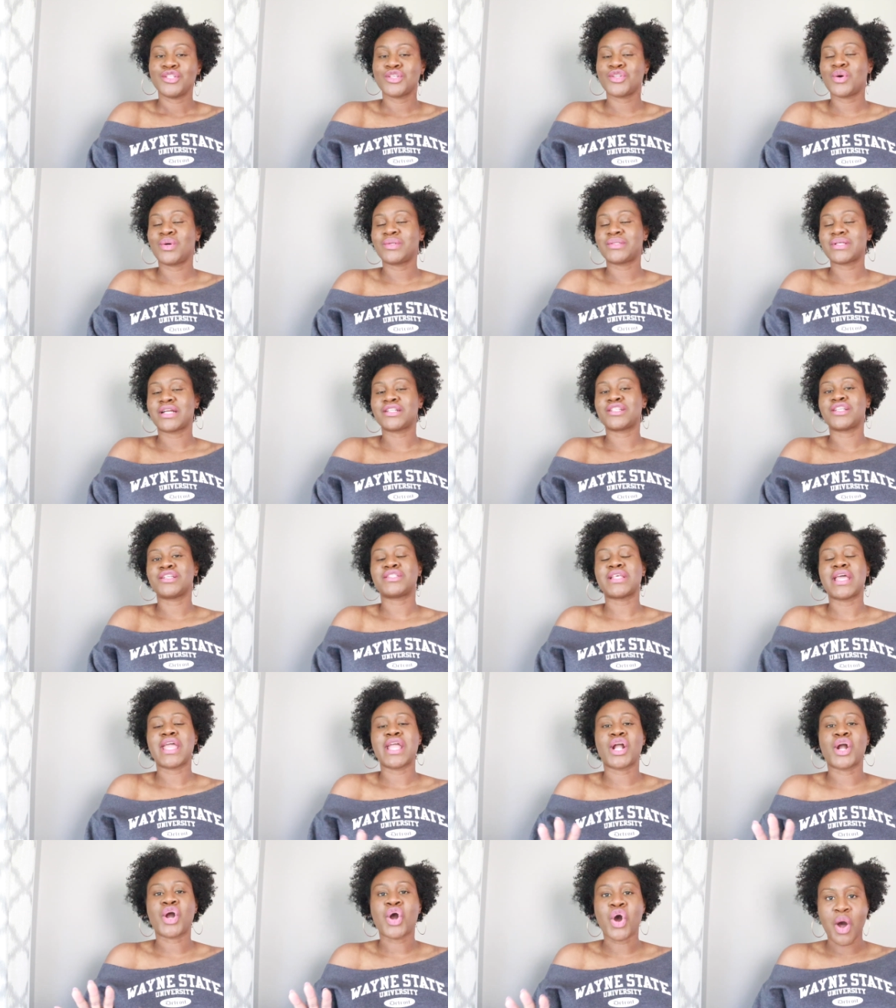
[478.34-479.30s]
So those are just
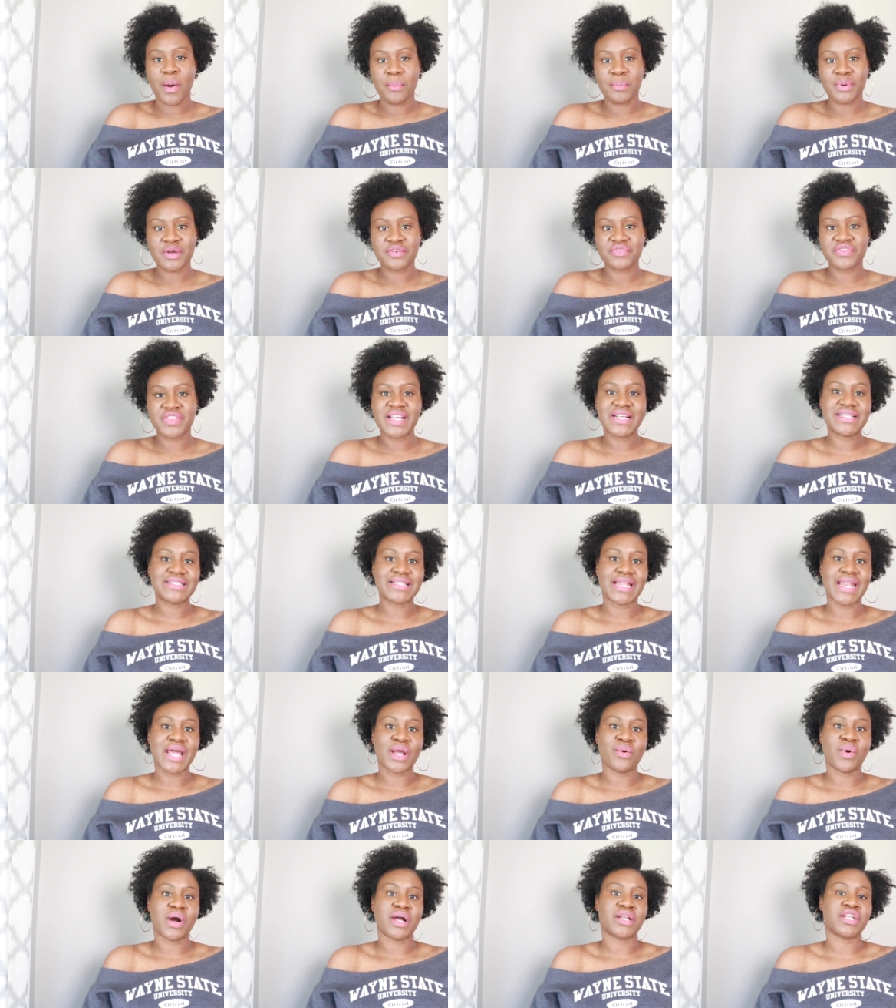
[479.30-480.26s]
a couple of things that
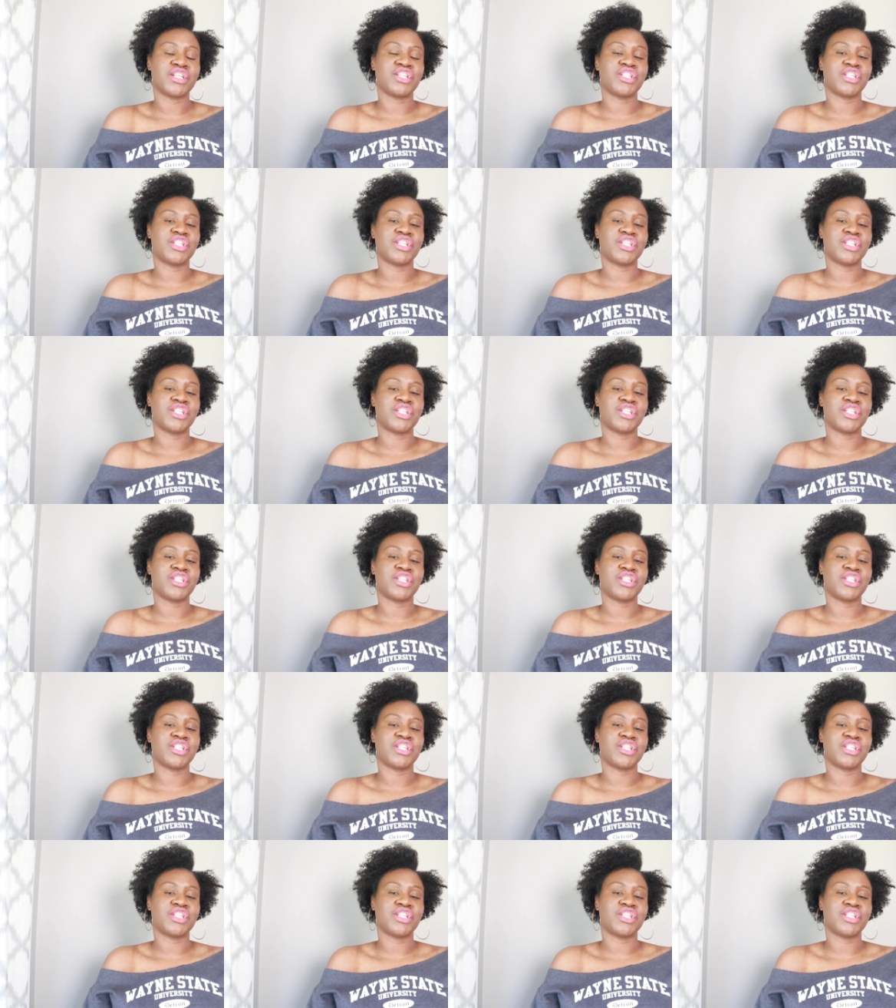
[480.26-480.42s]
I want to